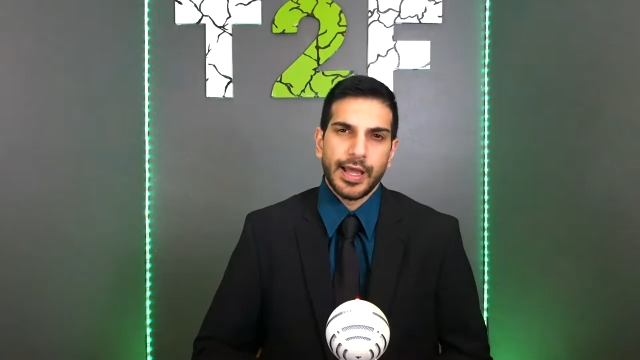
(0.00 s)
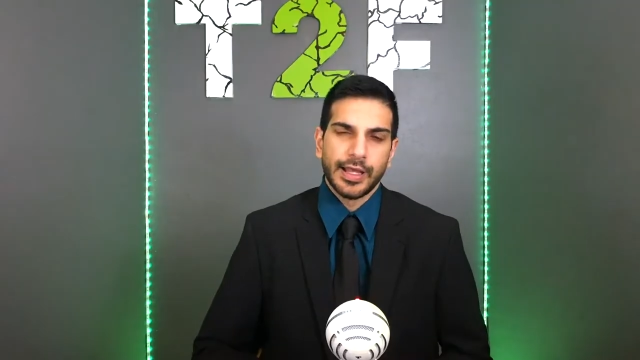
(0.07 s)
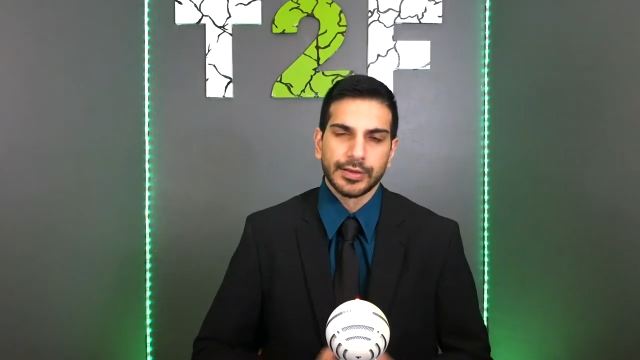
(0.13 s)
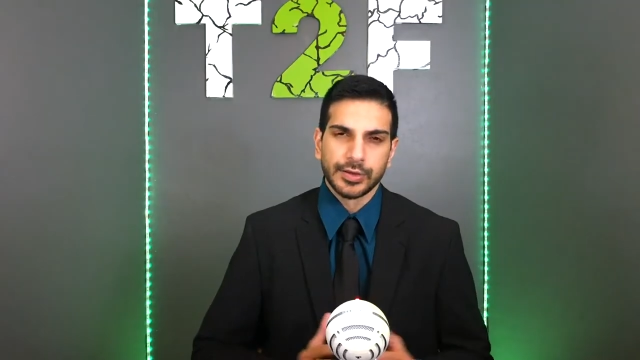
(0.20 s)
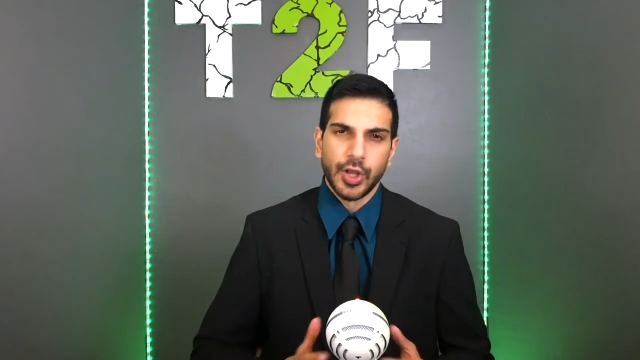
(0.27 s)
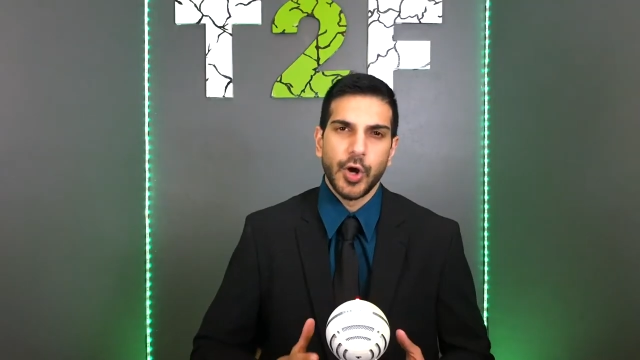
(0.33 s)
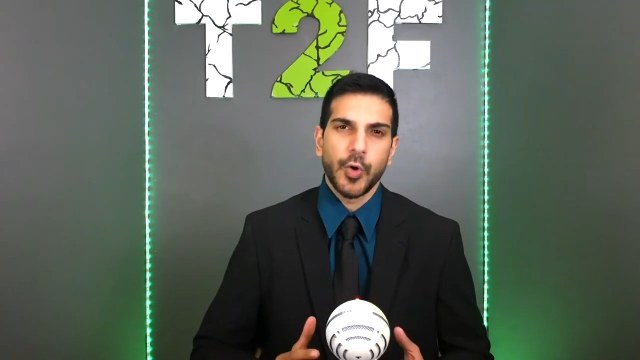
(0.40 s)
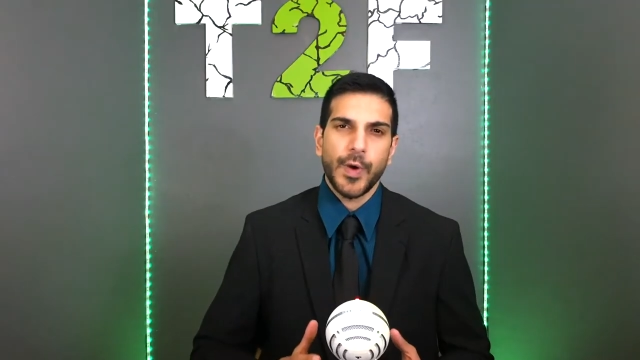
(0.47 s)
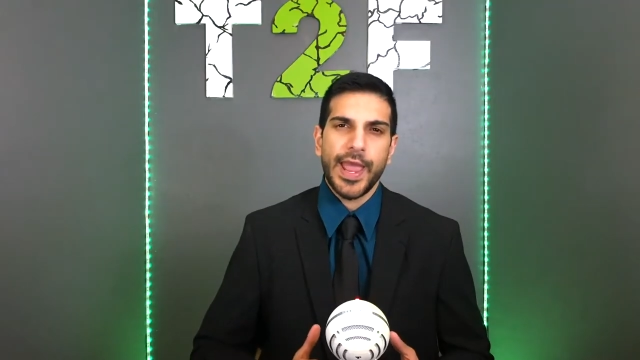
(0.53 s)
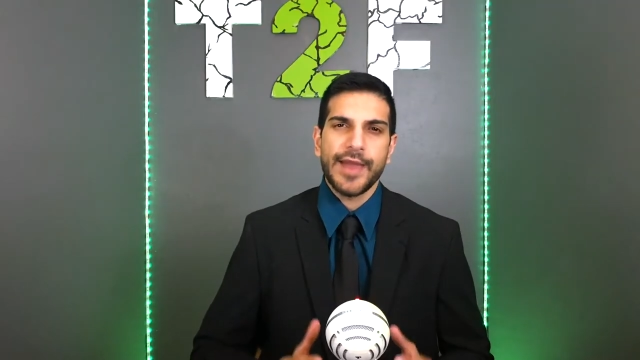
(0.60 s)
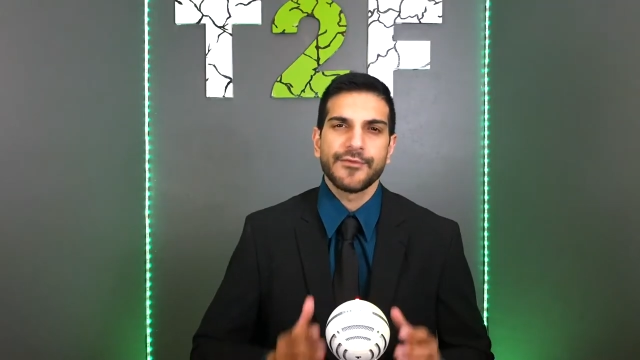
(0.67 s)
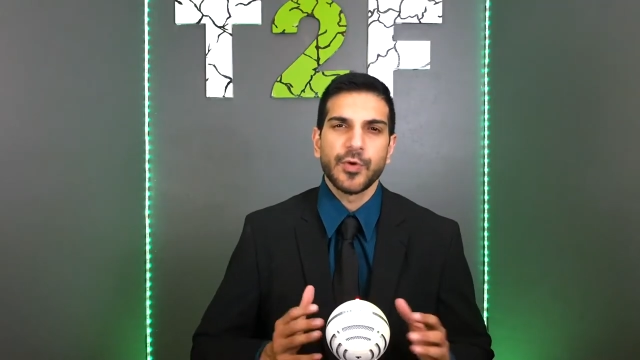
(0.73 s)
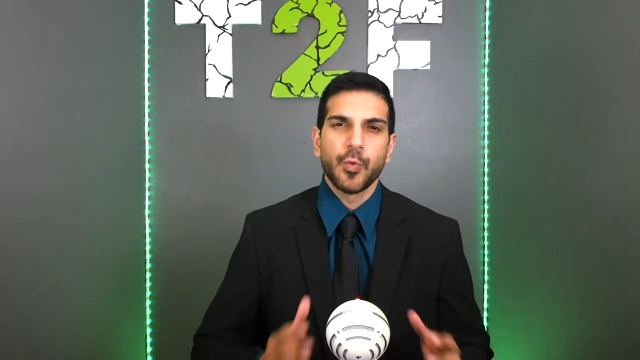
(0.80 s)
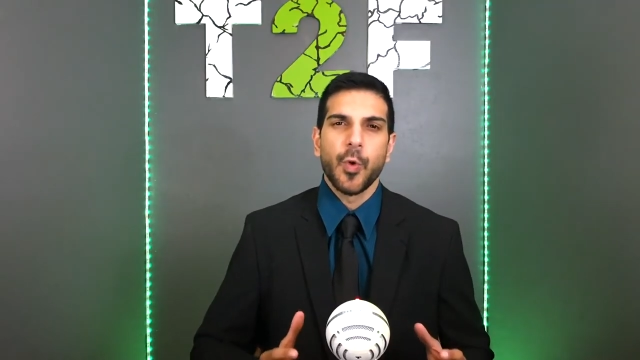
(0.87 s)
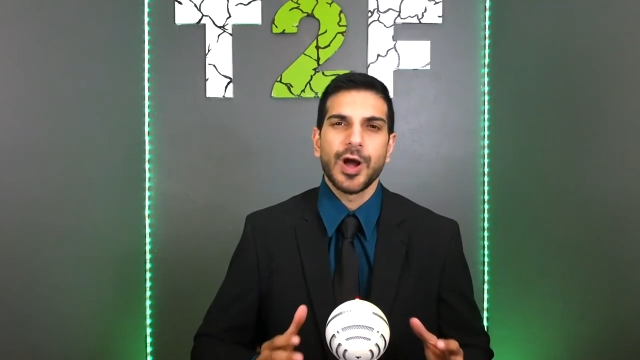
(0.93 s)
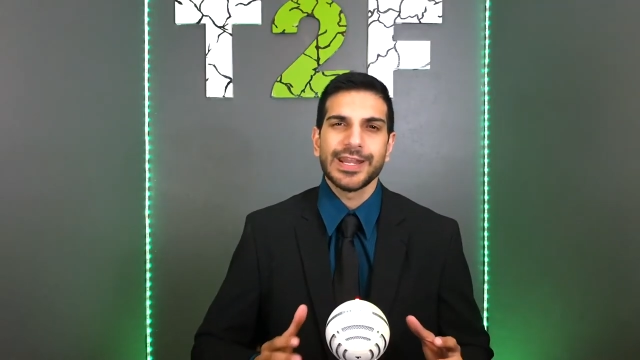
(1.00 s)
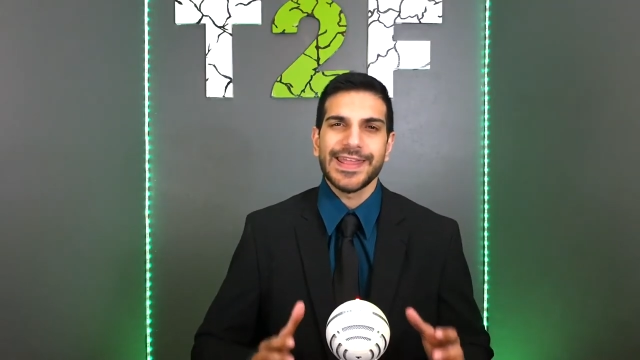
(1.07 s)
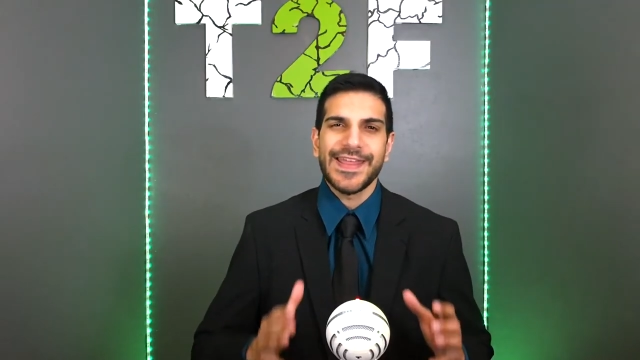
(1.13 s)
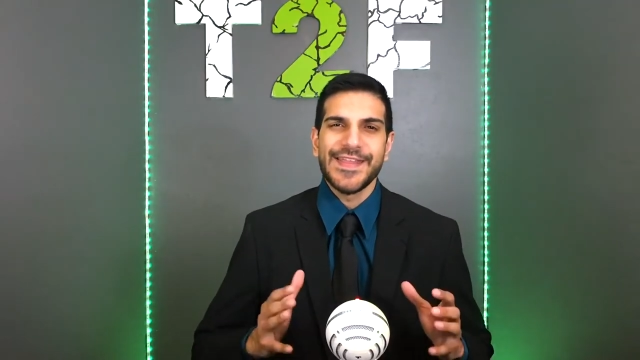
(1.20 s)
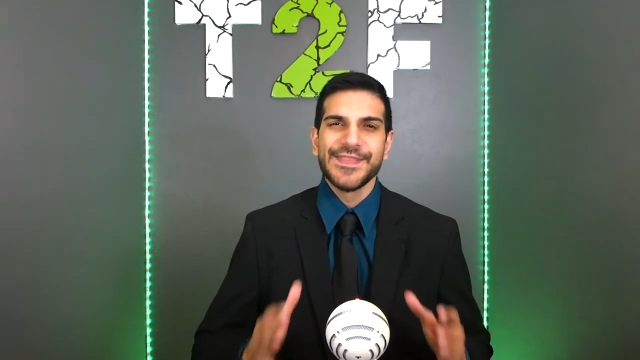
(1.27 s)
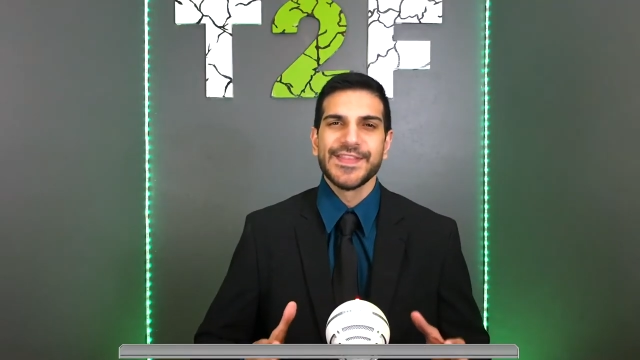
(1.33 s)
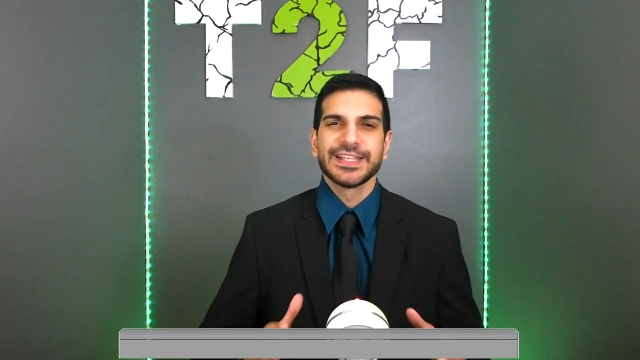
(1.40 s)
Hello, everyone.
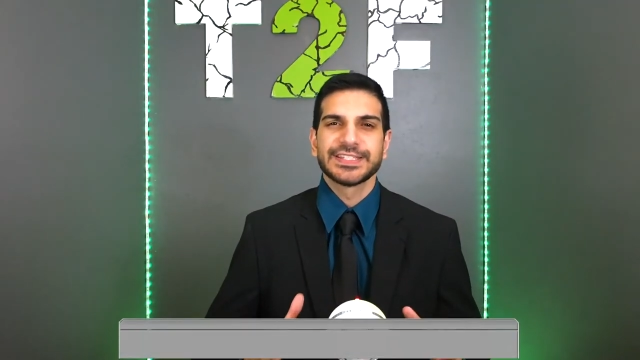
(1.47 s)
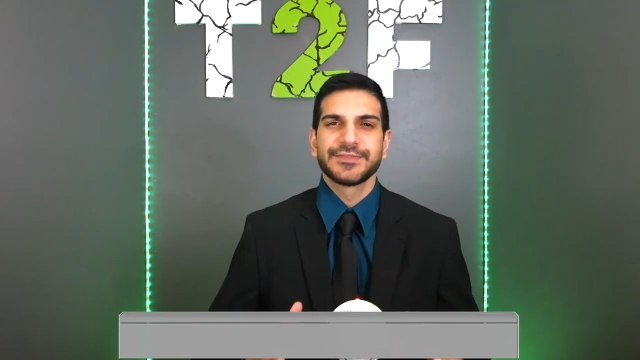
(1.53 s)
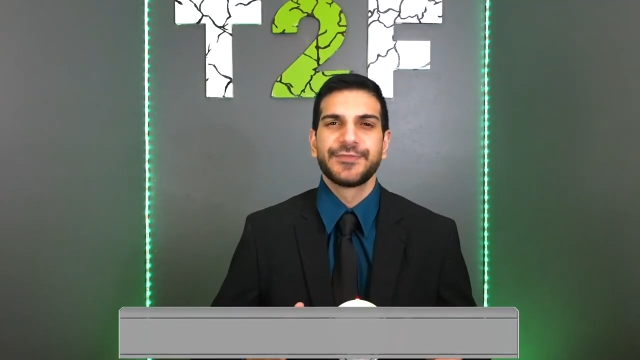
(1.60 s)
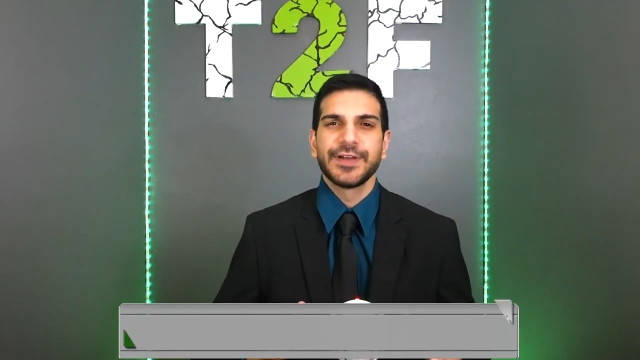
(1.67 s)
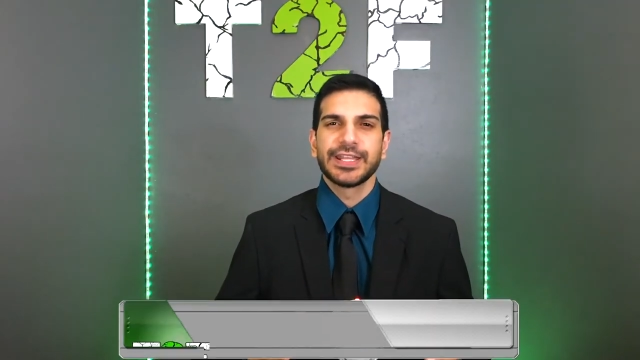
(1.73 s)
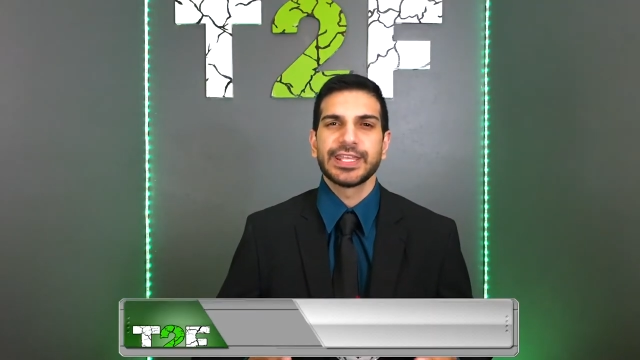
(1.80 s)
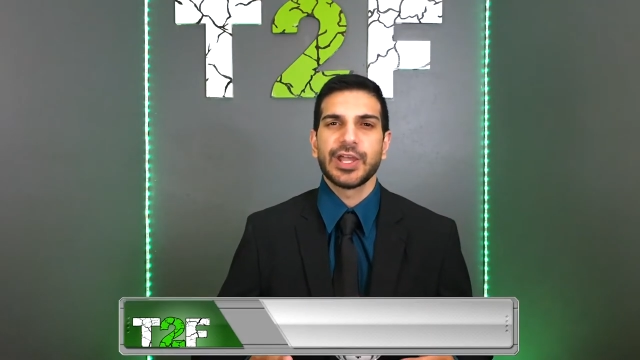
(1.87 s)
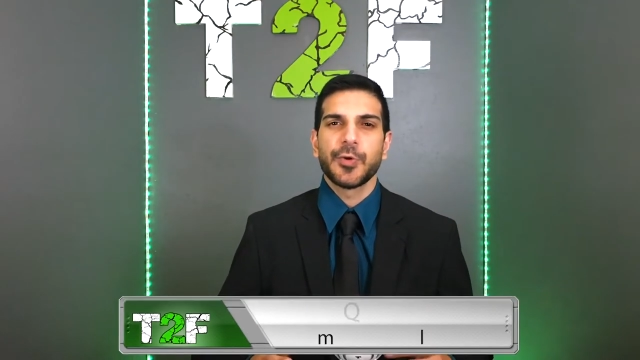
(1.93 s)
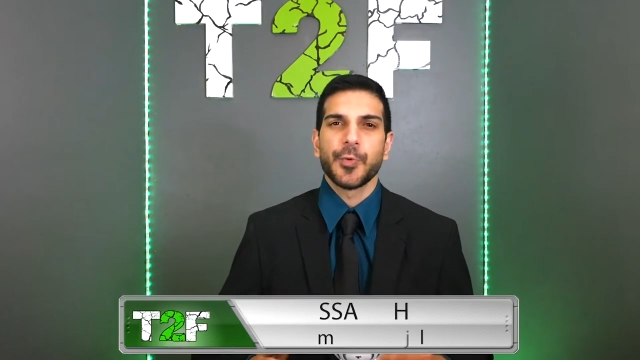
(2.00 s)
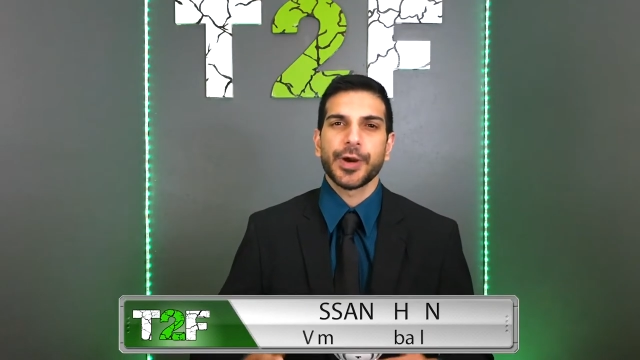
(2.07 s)
In this video,